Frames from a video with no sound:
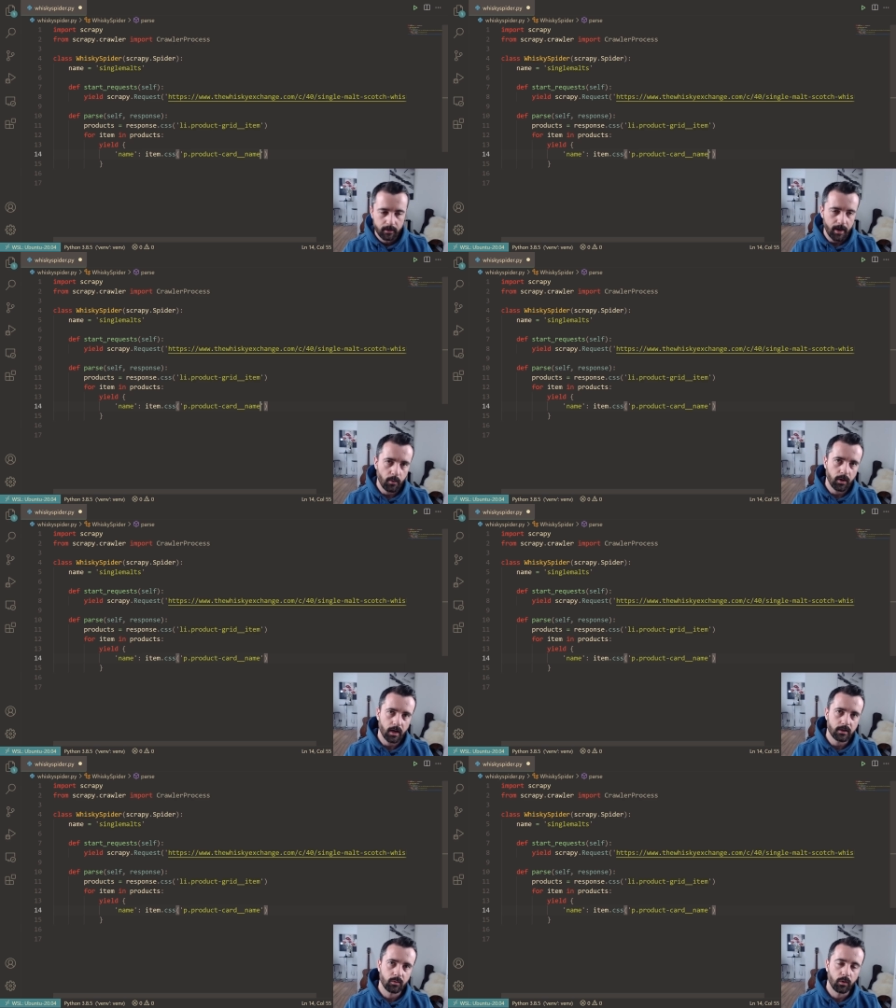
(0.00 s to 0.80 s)
Now we
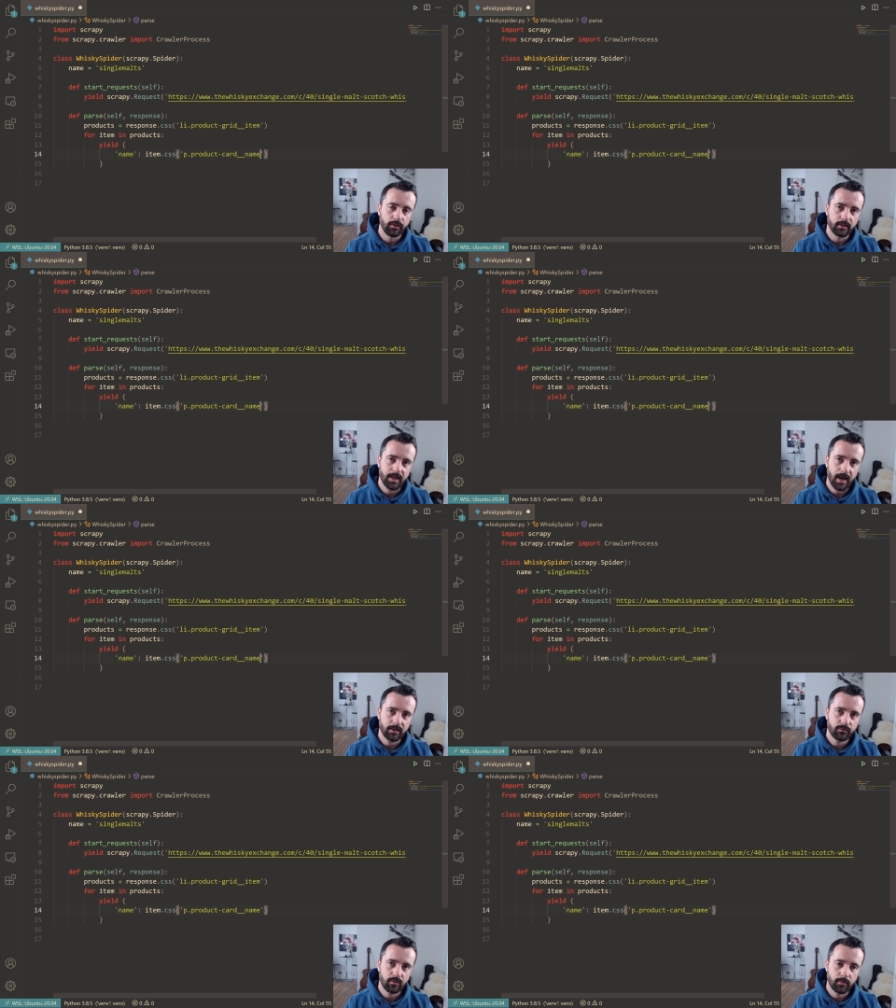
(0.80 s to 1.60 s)
actually want the
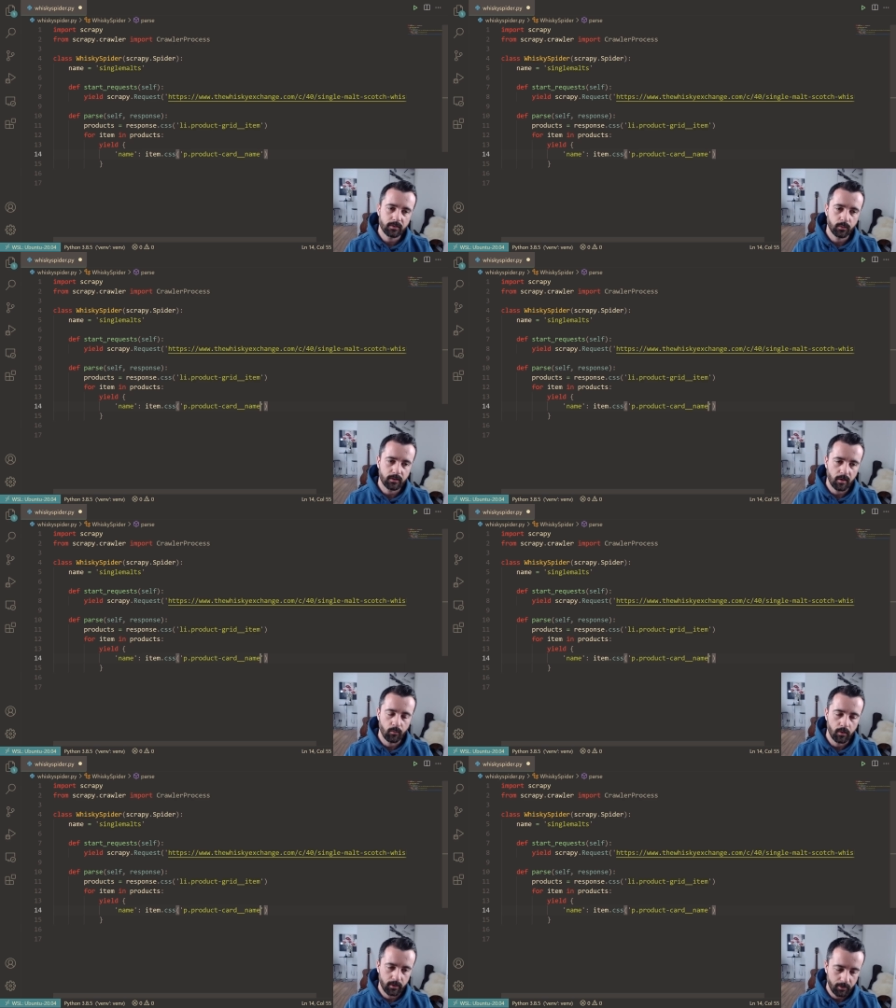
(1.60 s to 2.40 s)
text from this. We
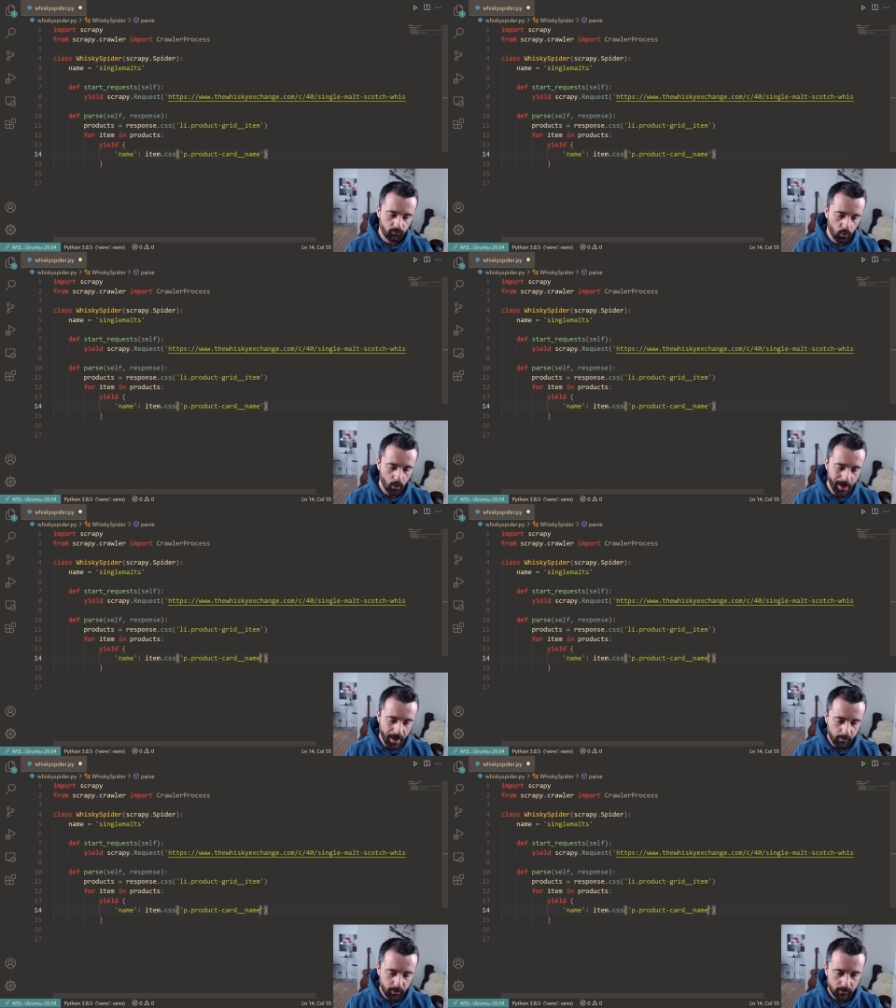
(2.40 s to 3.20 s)
don't want the raw
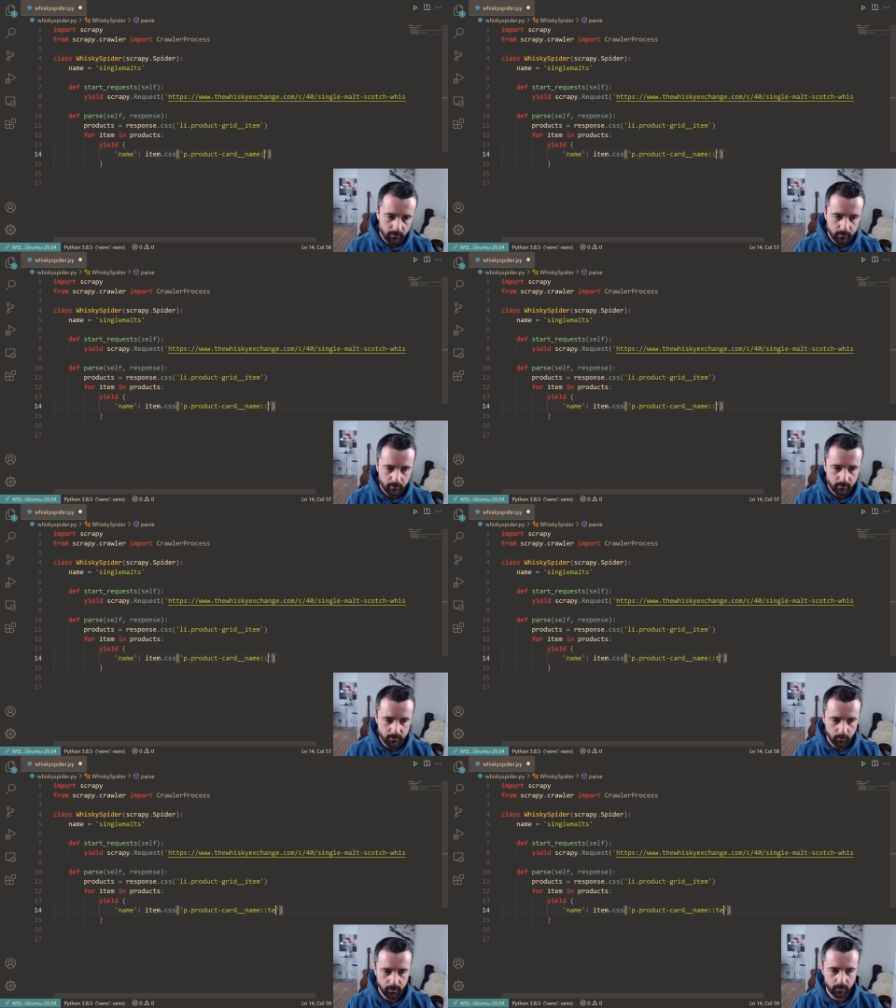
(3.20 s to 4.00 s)
element.
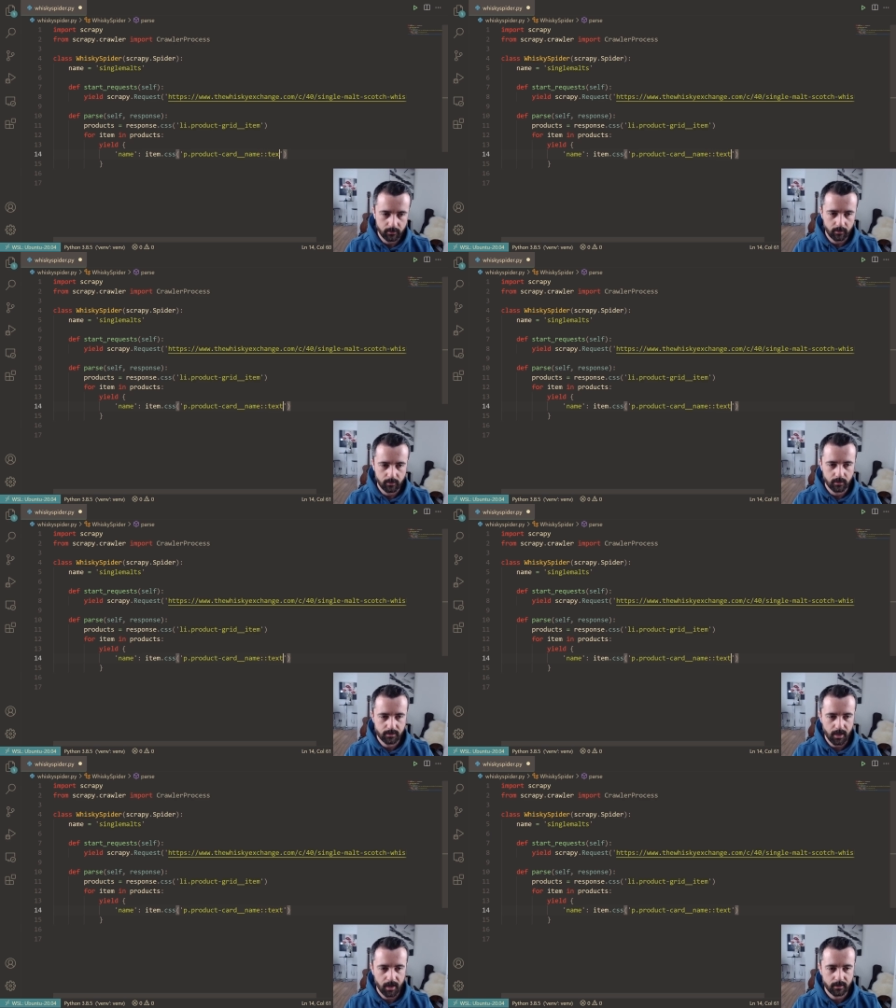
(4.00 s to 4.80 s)
So we can do dot
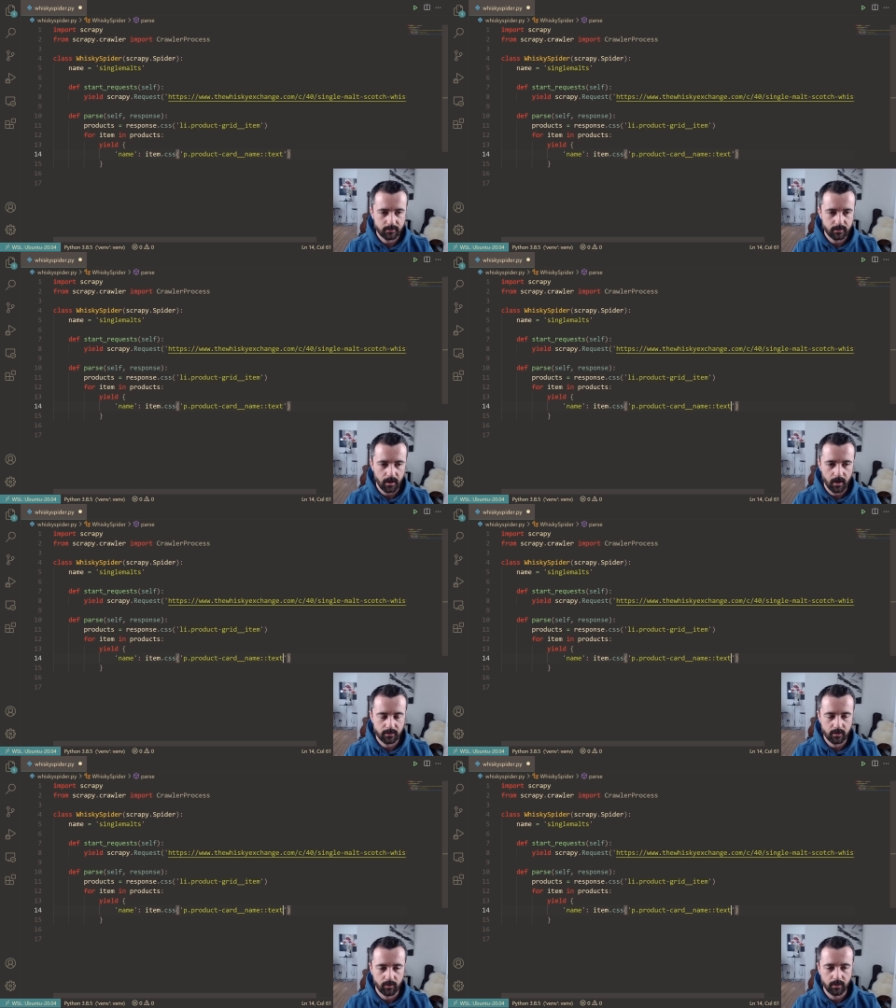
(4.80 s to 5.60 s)
text, uh,
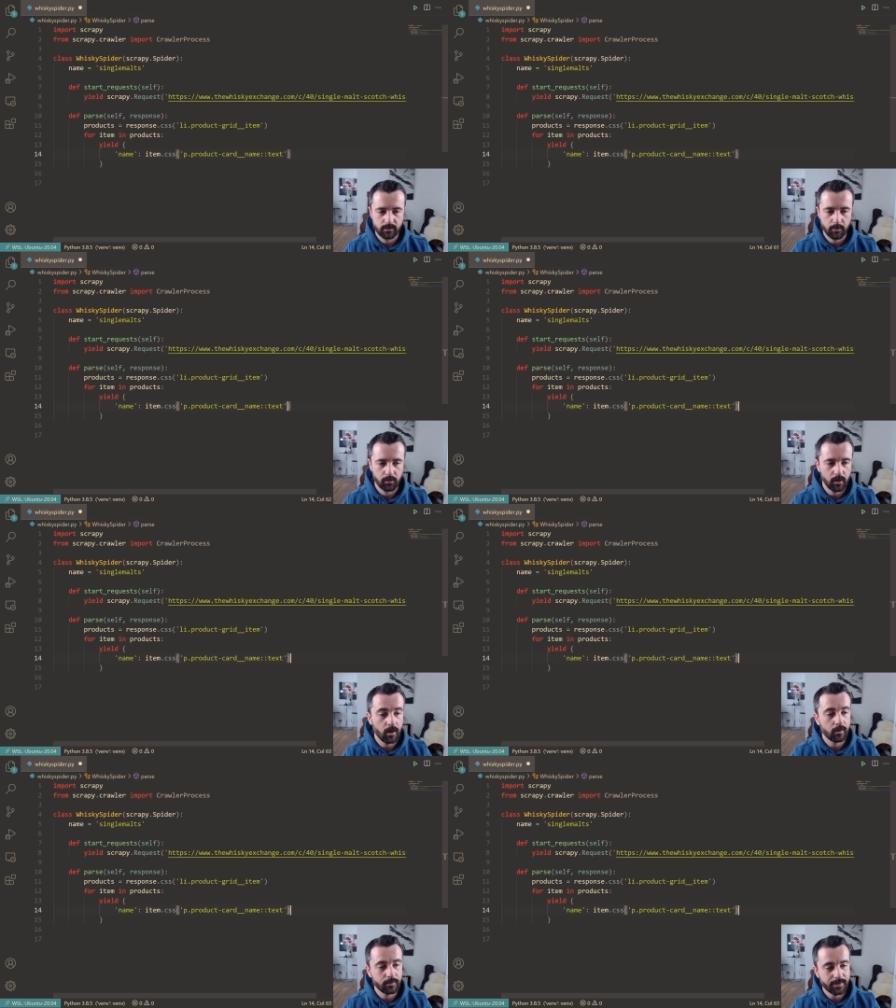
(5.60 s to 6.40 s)
sorry, double
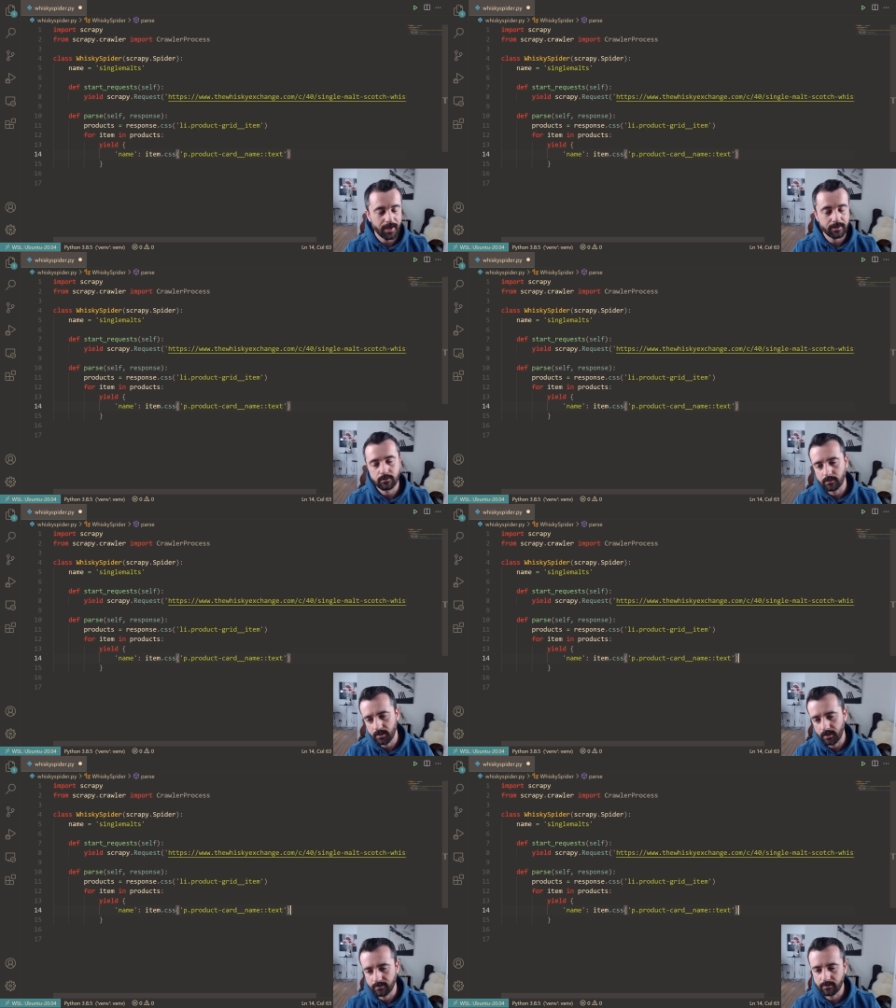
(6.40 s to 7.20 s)
colon text, dot
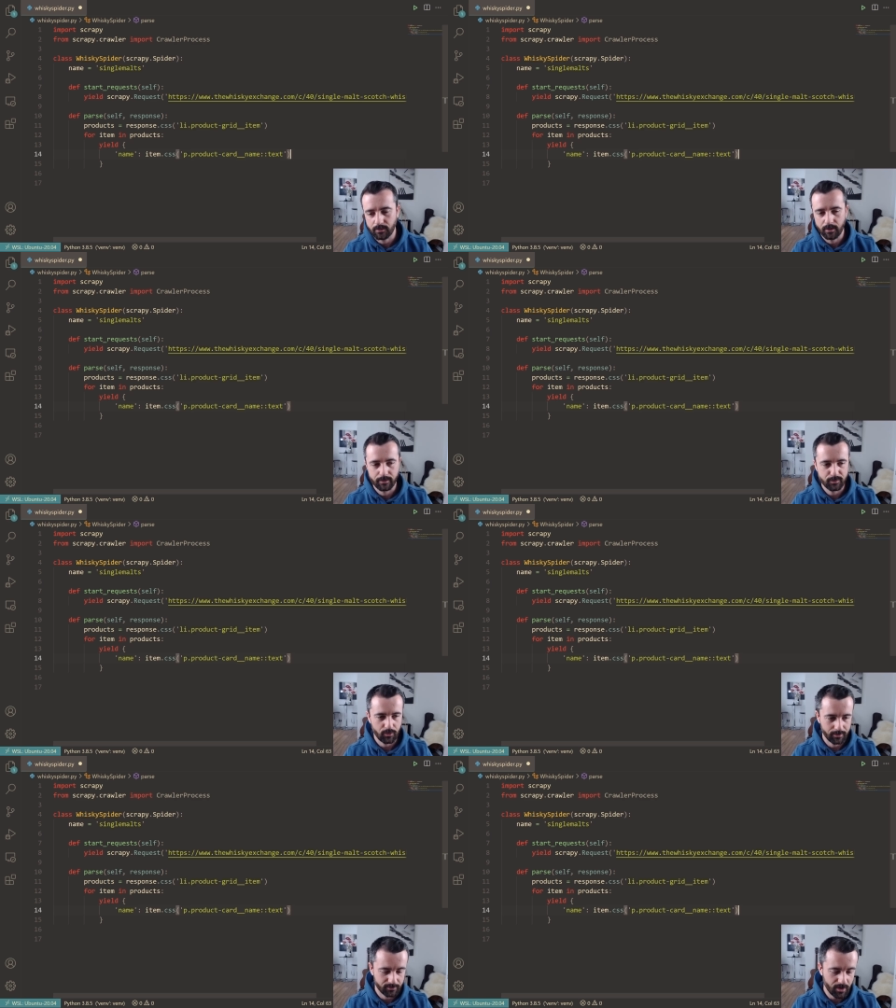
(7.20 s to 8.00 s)
text is not in
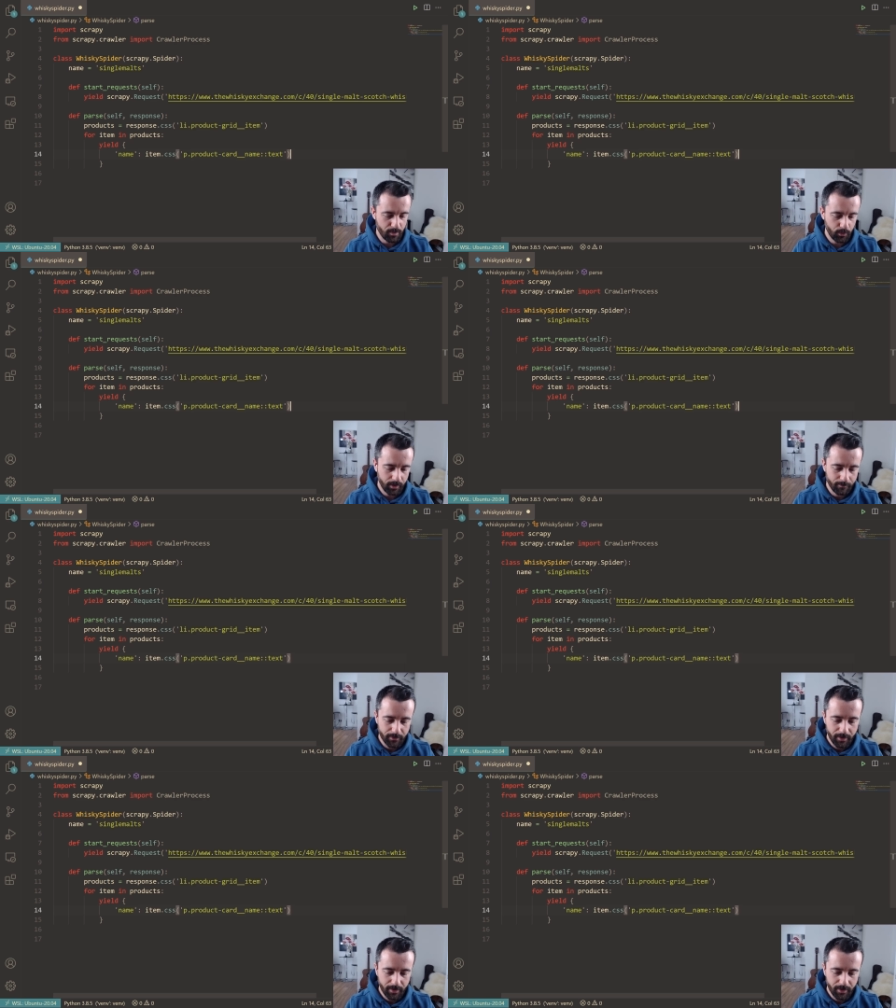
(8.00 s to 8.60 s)
Scrapy.